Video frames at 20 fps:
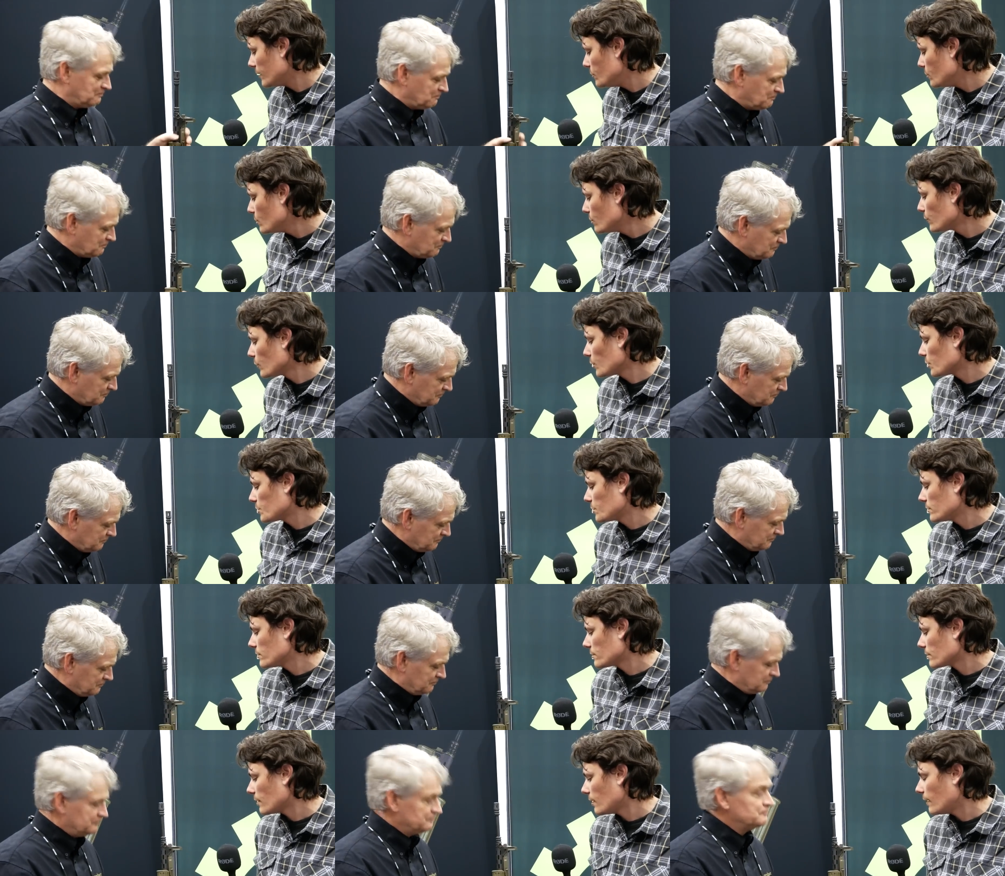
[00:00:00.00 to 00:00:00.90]
Speaker 1: a new
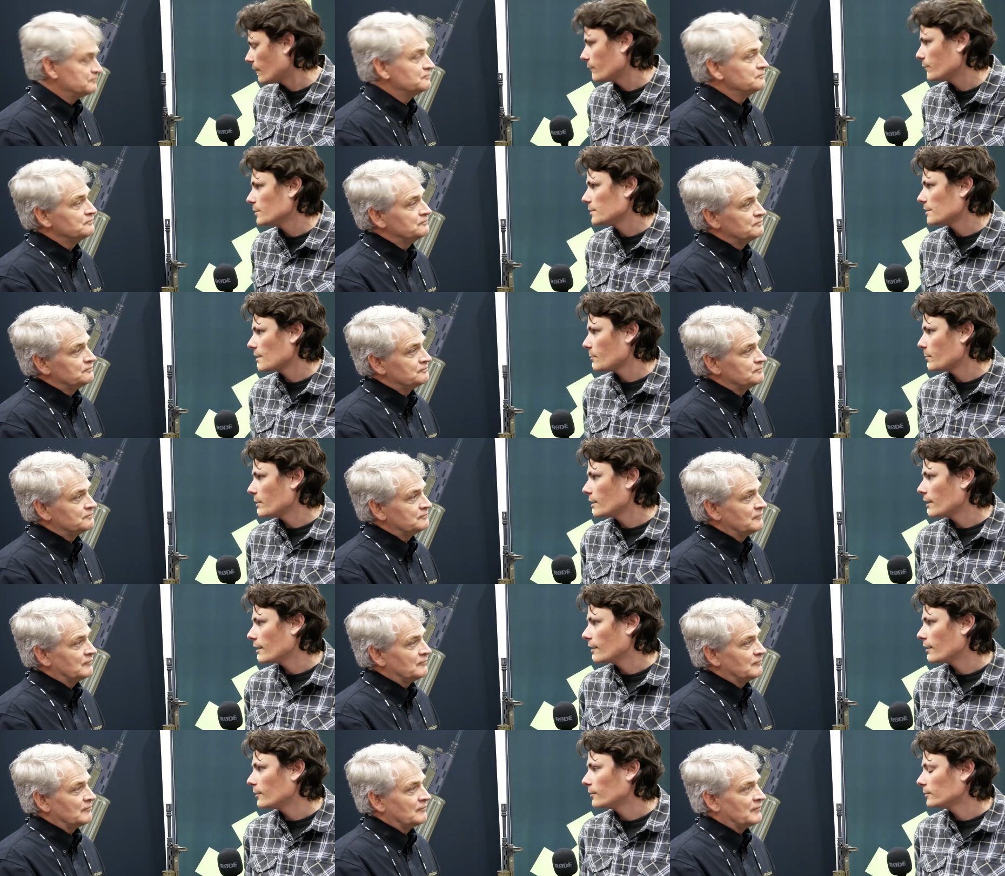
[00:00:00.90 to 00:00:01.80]
version of the
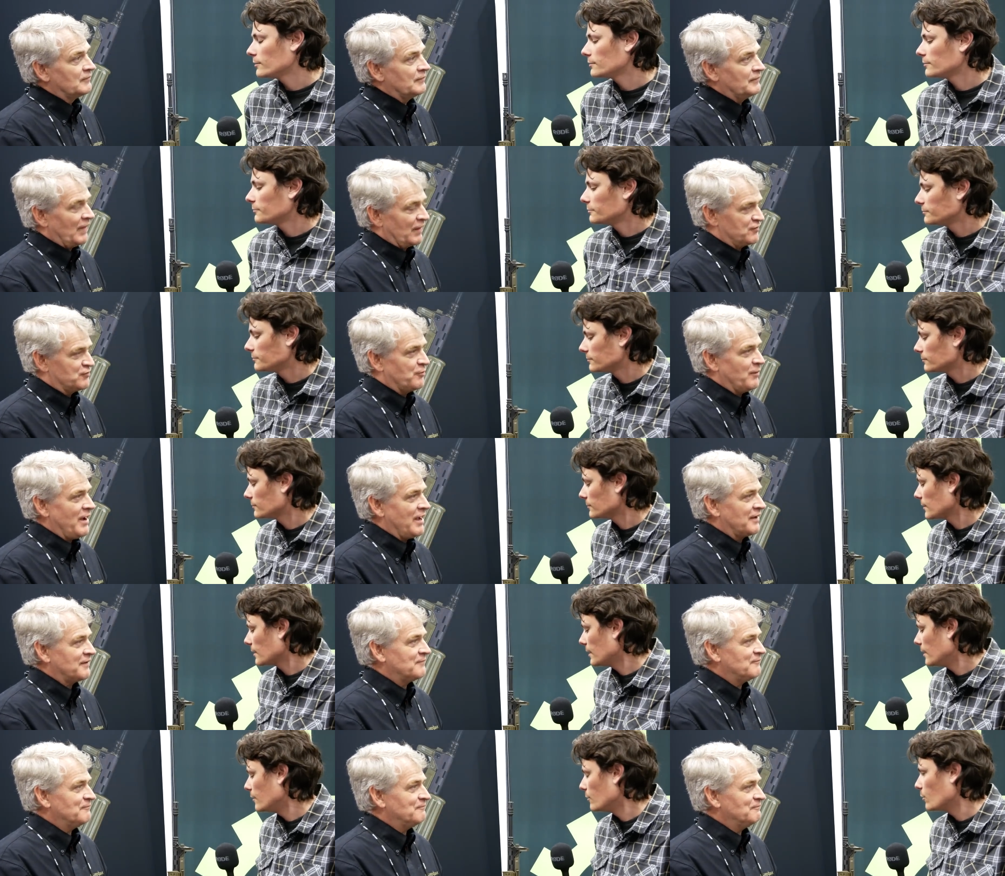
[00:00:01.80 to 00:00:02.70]
Me L. That's
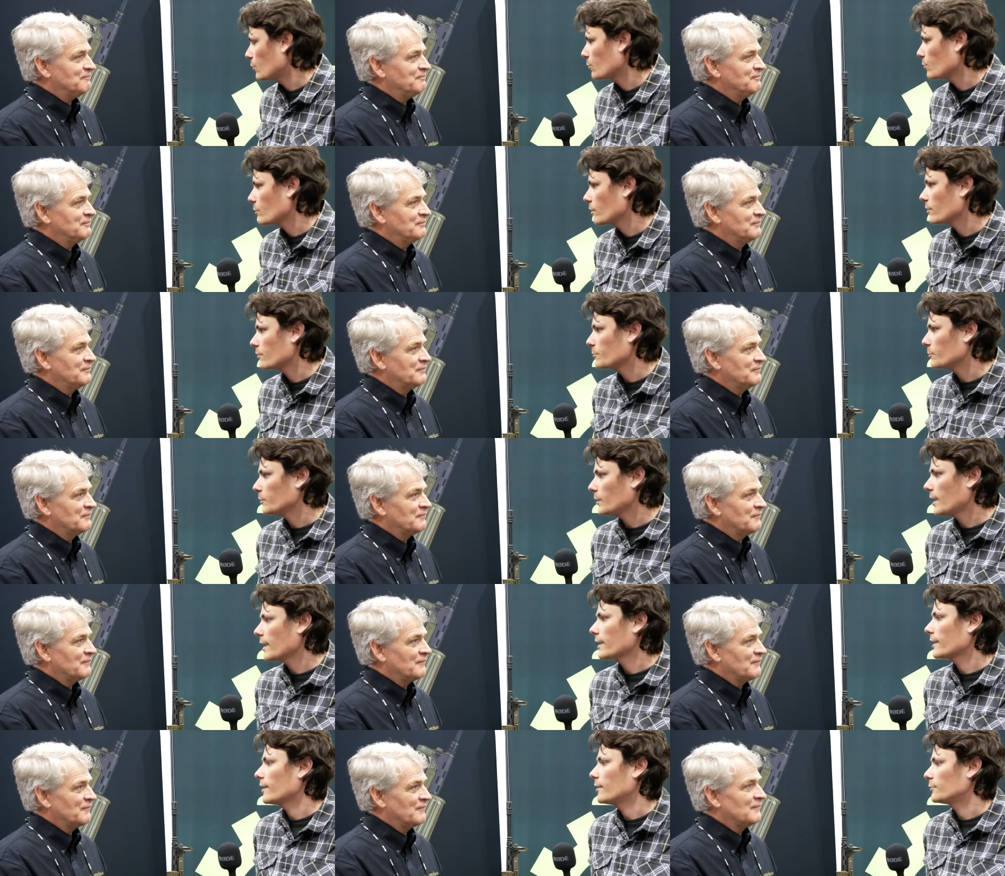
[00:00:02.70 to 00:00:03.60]
correct. In 300
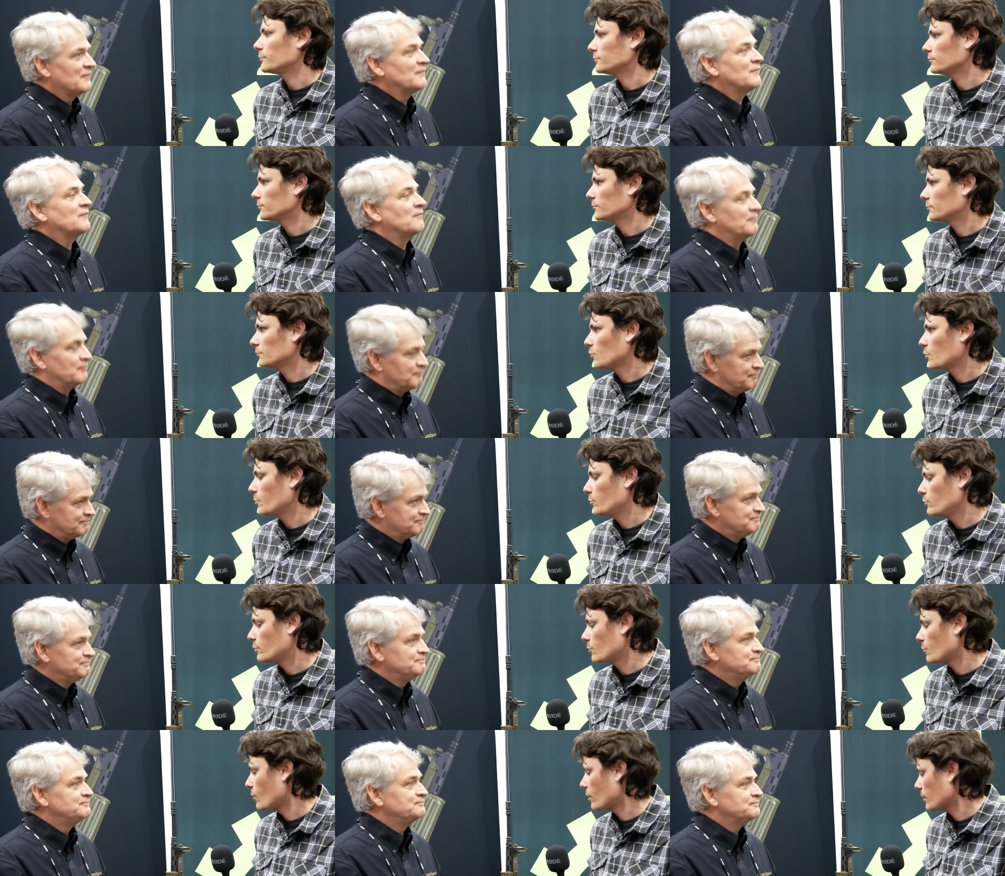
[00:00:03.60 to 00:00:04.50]
Blackout.
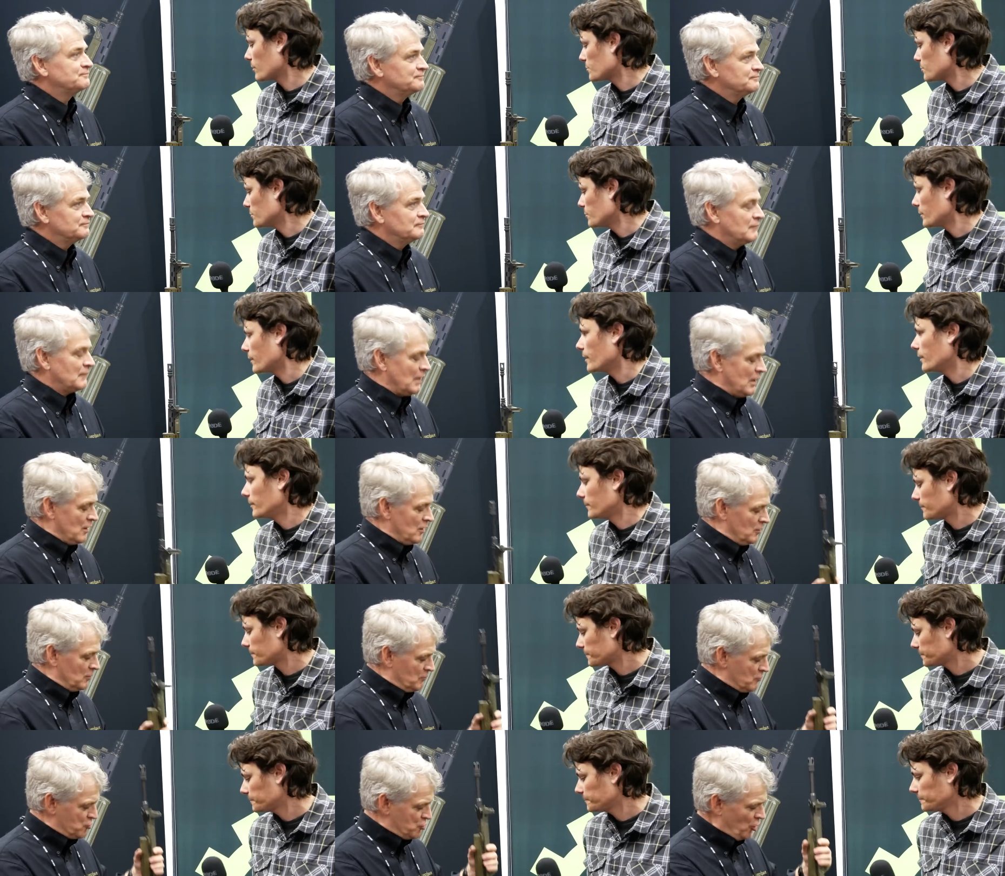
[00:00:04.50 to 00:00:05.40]
Hoping you could walk us through the
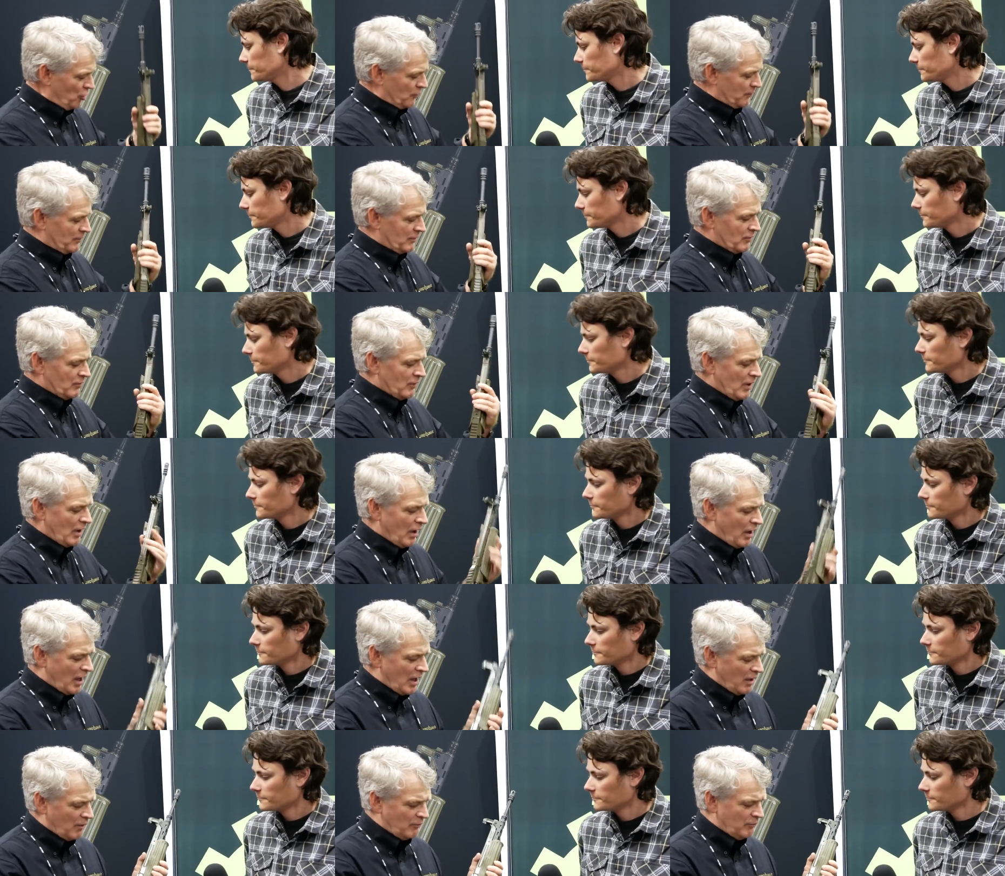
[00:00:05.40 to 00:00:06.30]
gun. Sure.
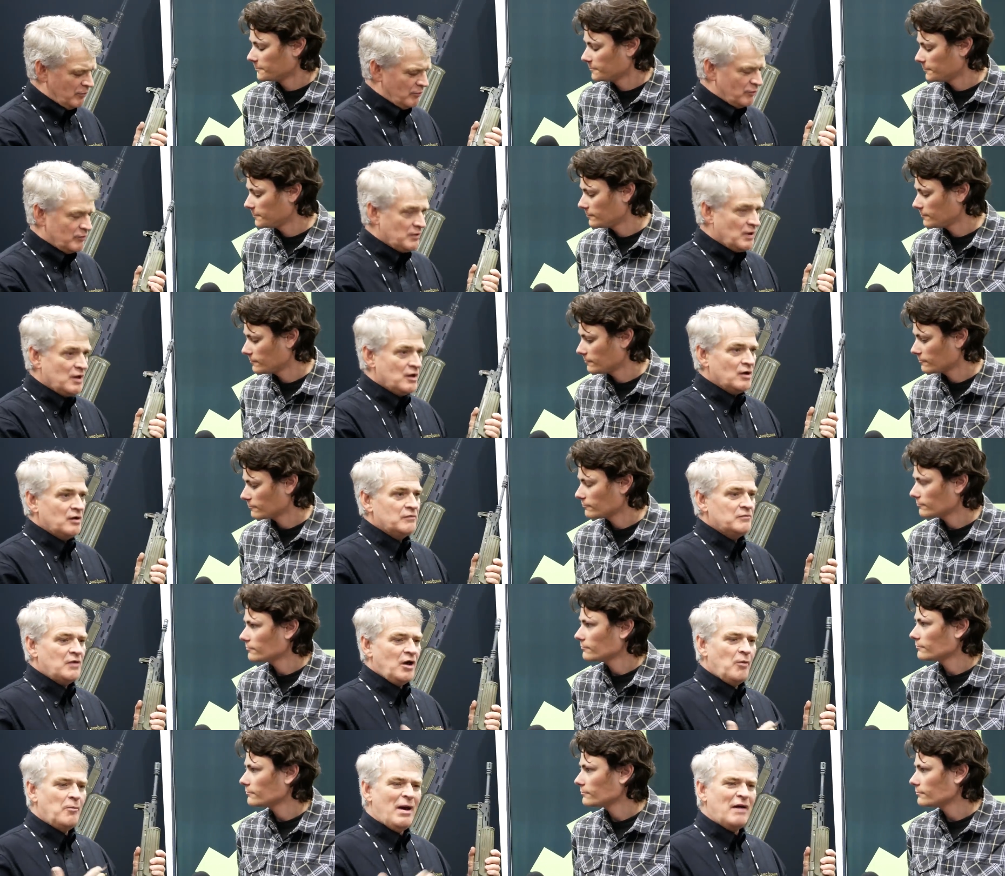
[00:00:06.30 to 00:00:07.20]
Speaker 2: Uh,
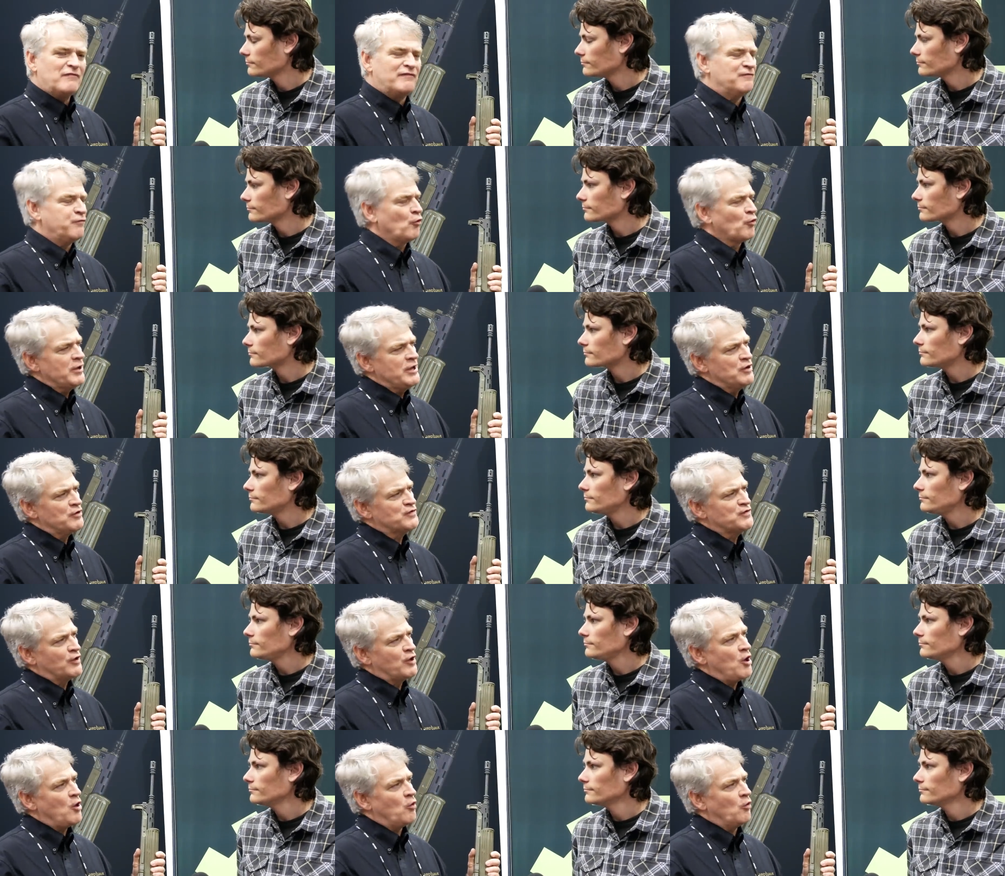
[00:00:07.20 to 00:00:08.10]
about four
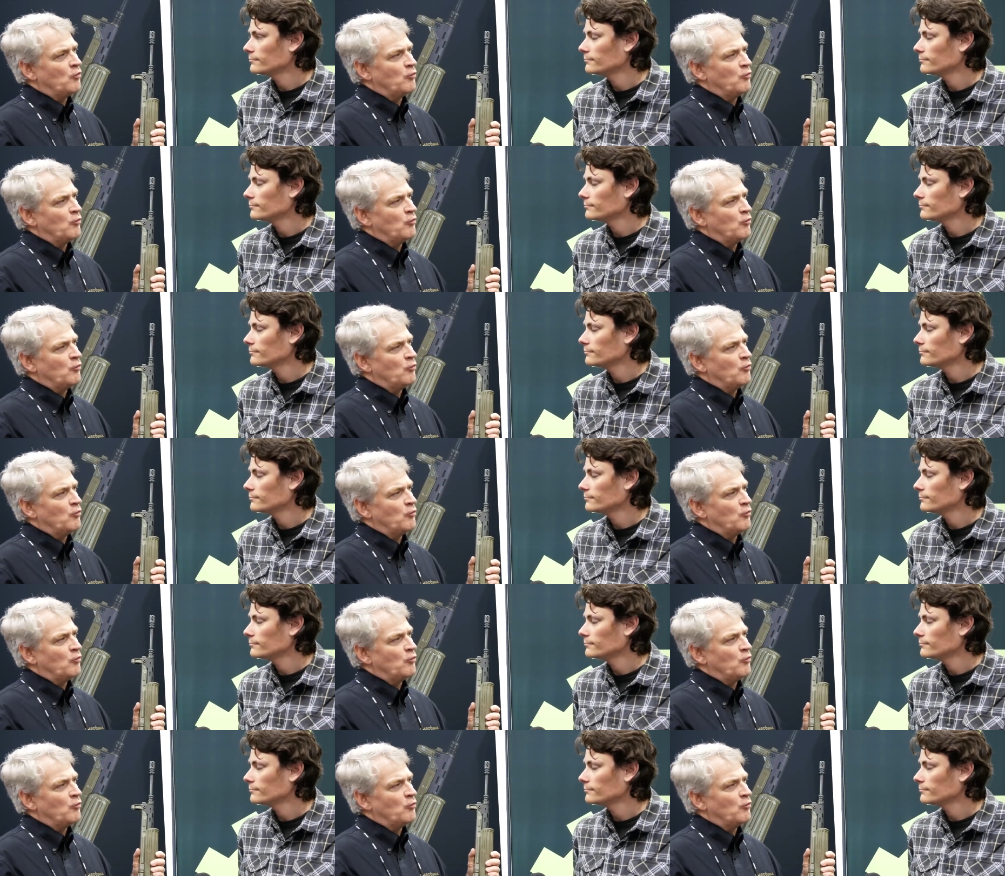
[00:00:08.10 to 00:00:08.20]
years ago,